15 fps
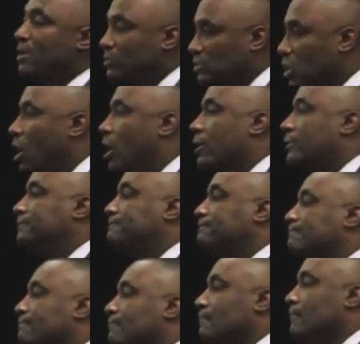but it was hard
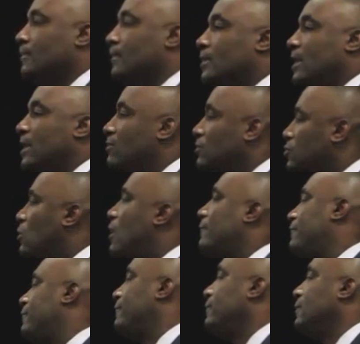and it was
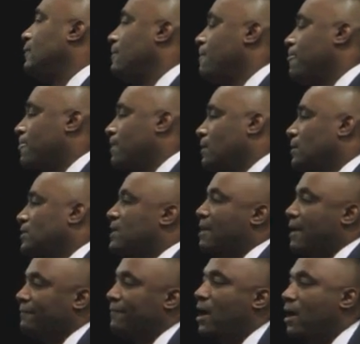rough. See,
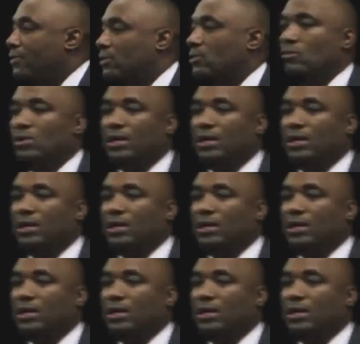my father